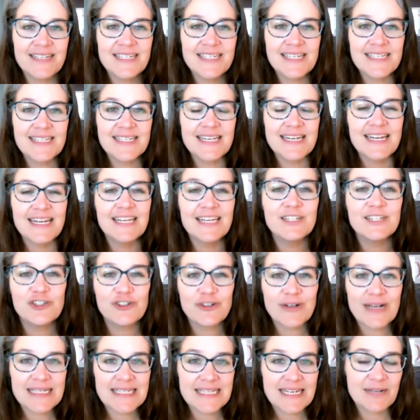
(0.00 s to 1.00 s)
this is an
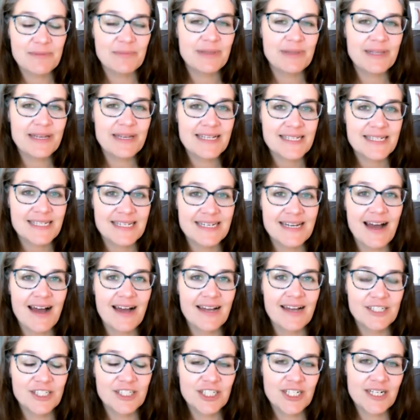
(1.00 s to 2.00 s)
interesting place
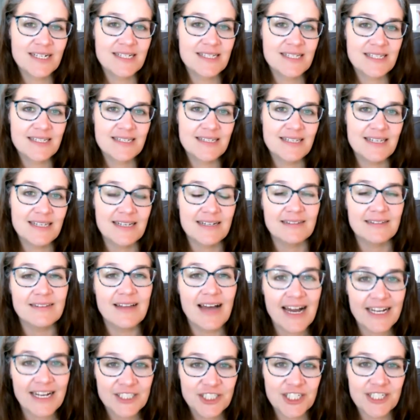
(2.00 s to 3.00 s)
not just
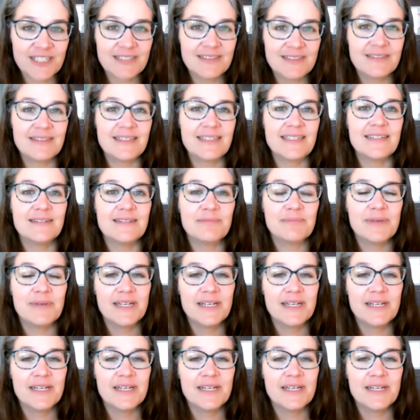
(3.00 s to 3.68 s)
ecologically